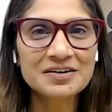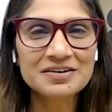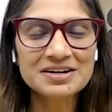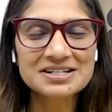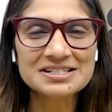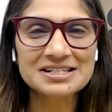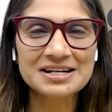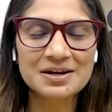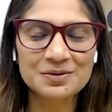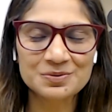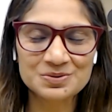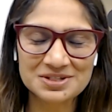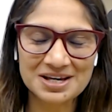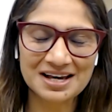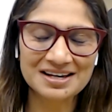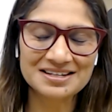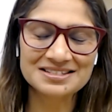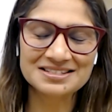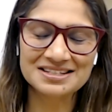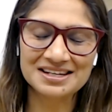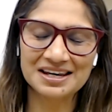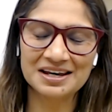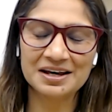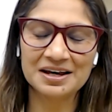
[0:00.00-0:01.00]
the reason I was
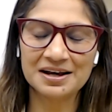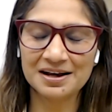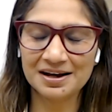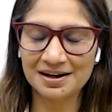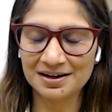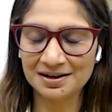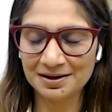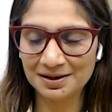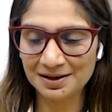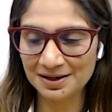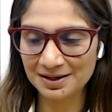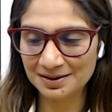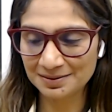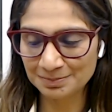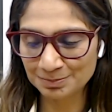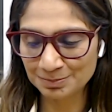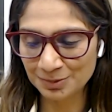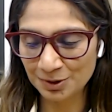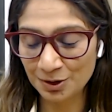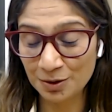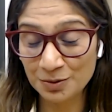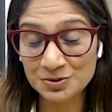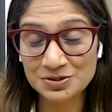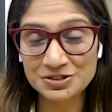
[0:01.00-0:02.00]
asking, I
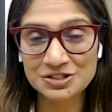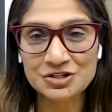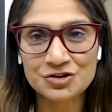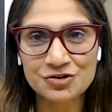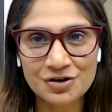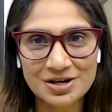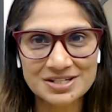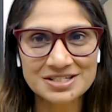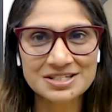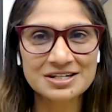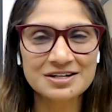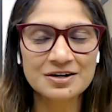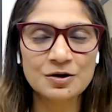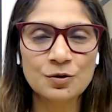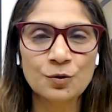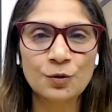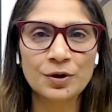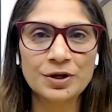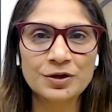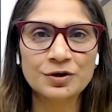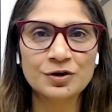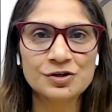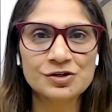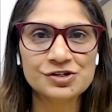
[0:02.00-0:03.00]
was interested in
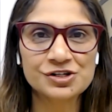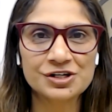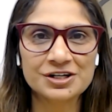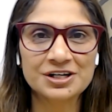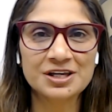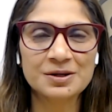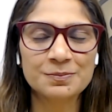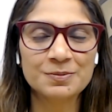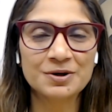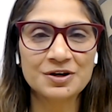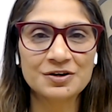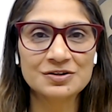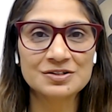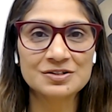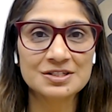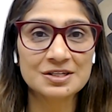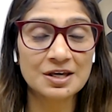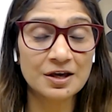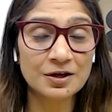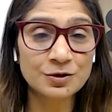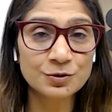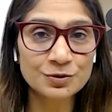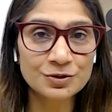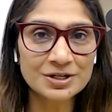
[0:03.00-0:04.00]
knowing your journey because
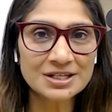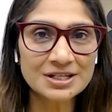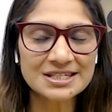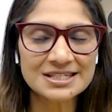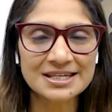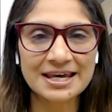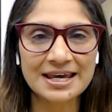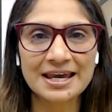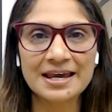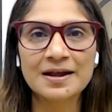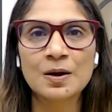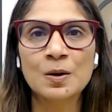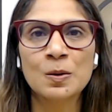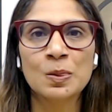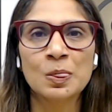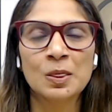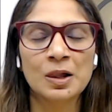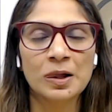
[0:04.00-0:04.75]
you did say